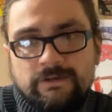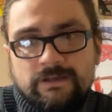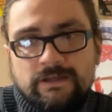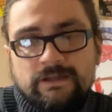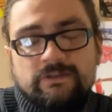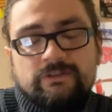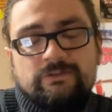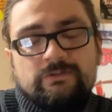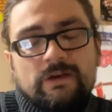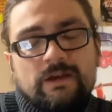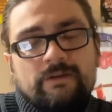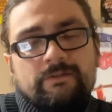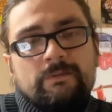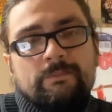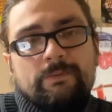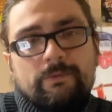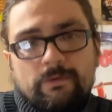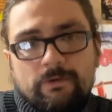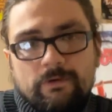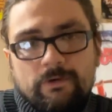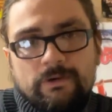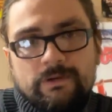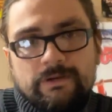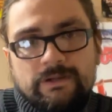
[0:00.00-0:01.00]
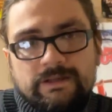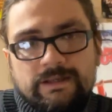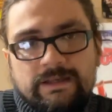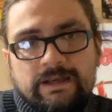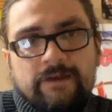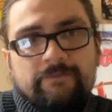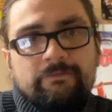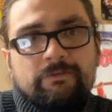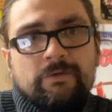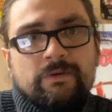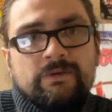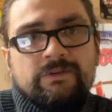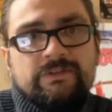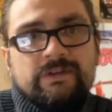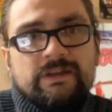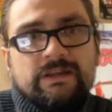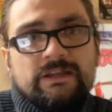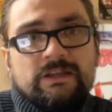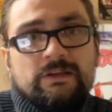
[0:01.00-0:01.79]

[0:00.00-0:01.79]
and he's driving poorly, and everyone's like,